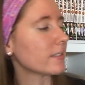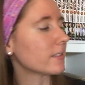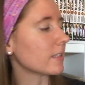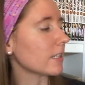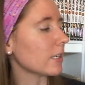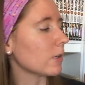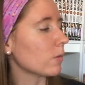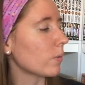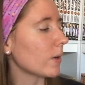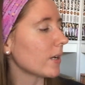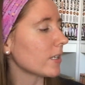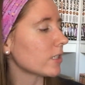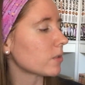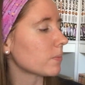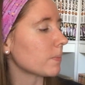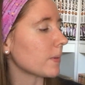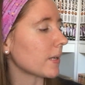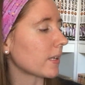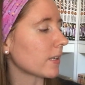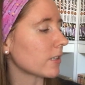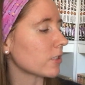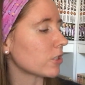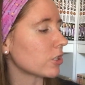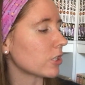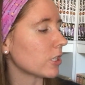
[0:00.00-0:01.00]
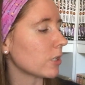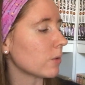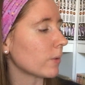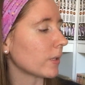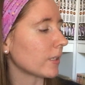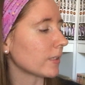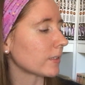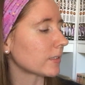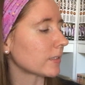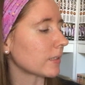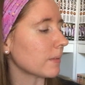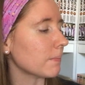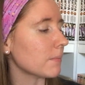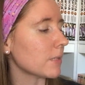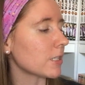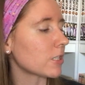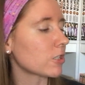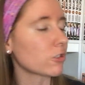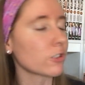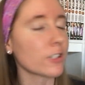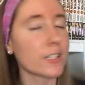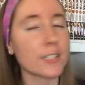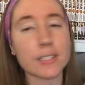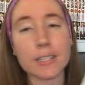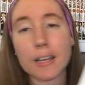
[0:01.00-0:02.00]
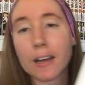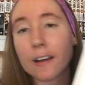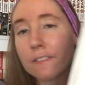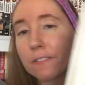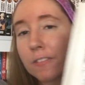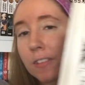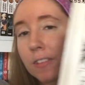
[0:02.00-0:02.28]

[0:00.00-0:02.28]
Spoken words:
the witch because she wields the mysteries of